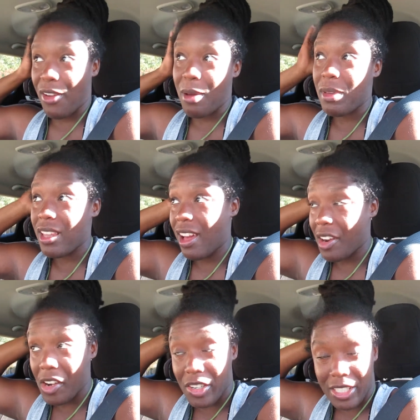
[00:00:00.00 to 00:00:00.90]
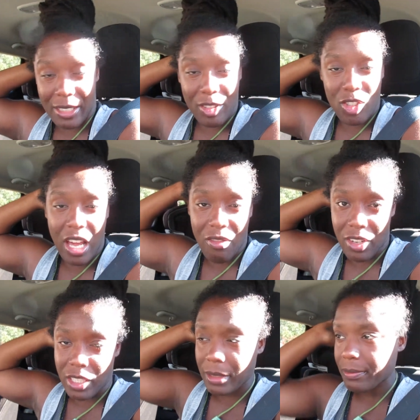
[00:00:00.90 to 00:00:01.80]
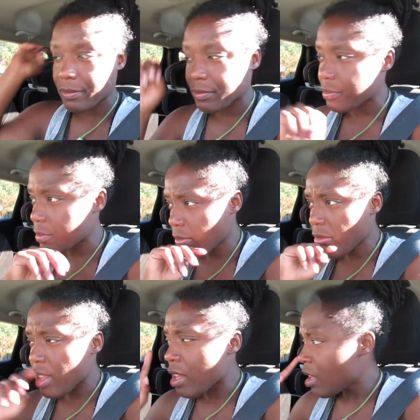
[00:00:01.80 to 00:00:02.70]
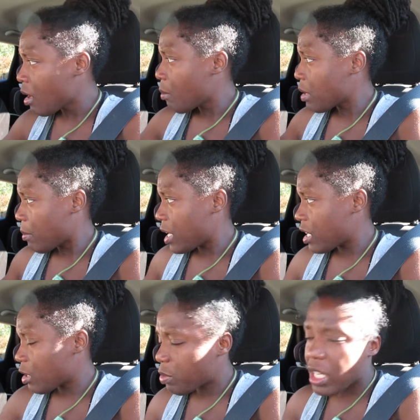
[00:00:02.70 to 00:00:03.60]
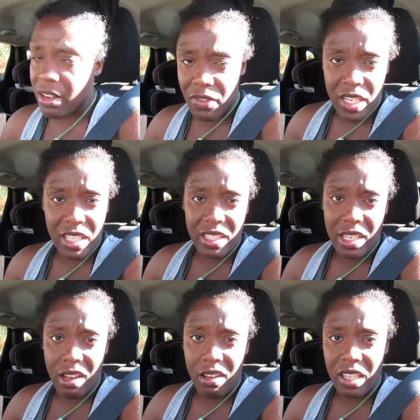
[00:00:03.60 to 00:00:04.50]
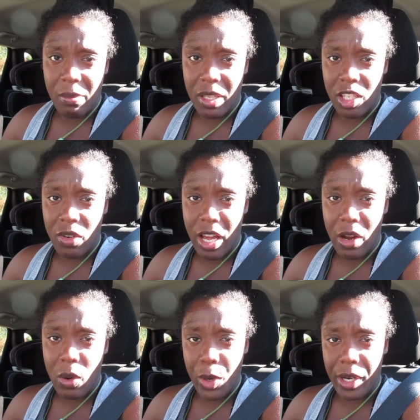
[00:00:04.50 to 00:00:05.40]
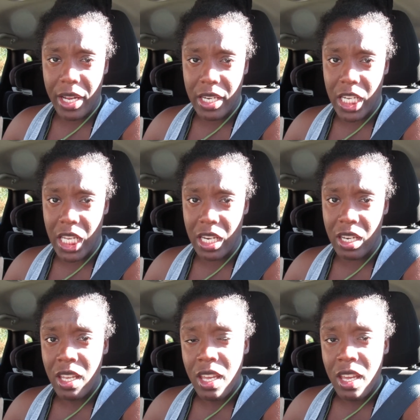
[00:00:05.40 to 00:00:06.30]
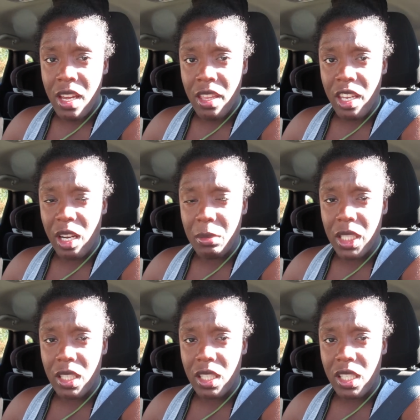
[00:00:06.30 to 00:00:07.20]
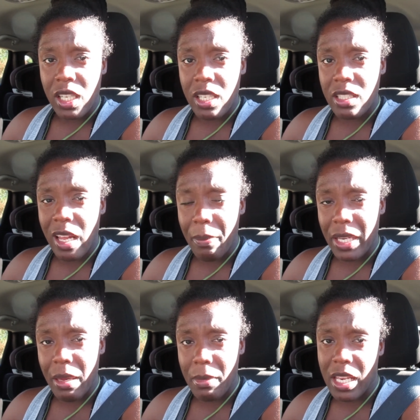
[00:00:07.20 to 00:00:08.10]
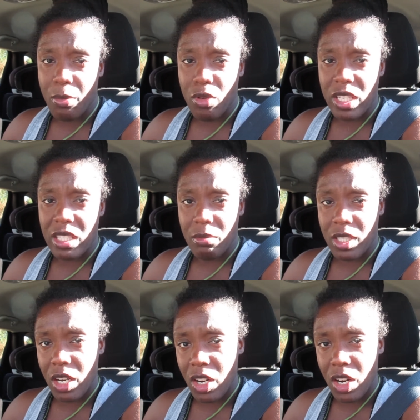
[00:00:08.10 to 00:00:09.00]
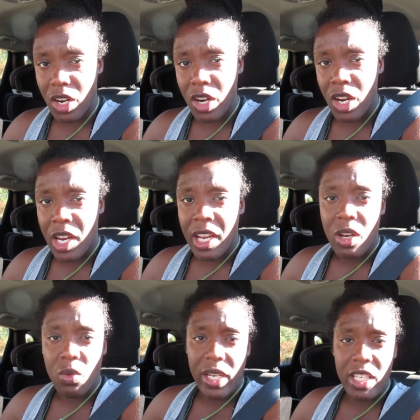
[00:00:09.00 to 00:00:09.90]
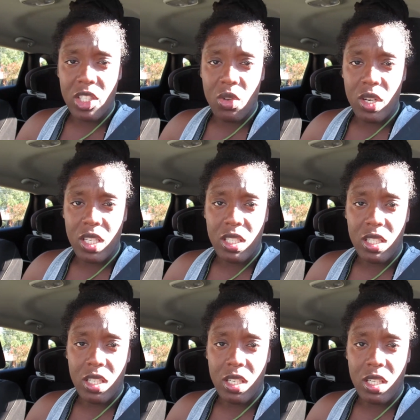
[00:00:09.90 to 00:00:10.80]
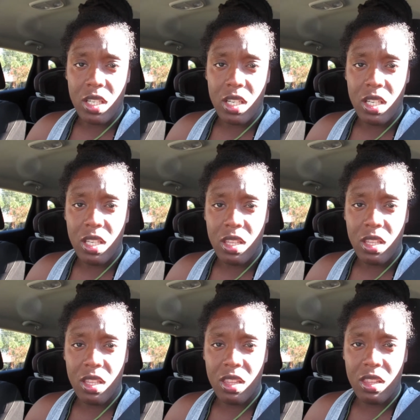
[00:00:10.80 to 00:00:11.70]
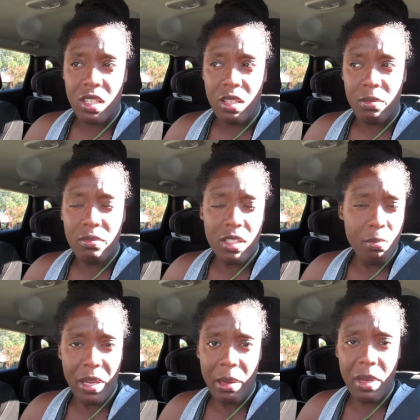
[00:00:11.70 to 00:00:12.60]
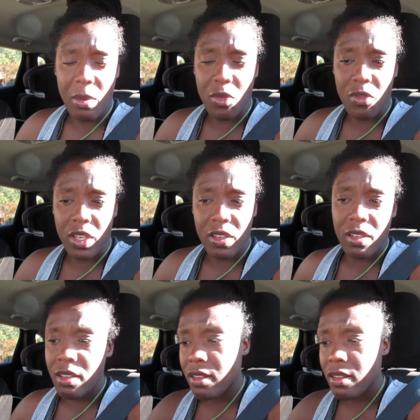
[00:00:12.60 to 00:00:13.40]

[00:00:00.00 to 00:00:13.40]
him a lot of energy. It was kind of funny. Yeah, I'm headed to Planet Fitness now. Give me a little hour workout in. And then I'm uh stop and get me and the boys some dinner. And Ray's going to see the some Batman movie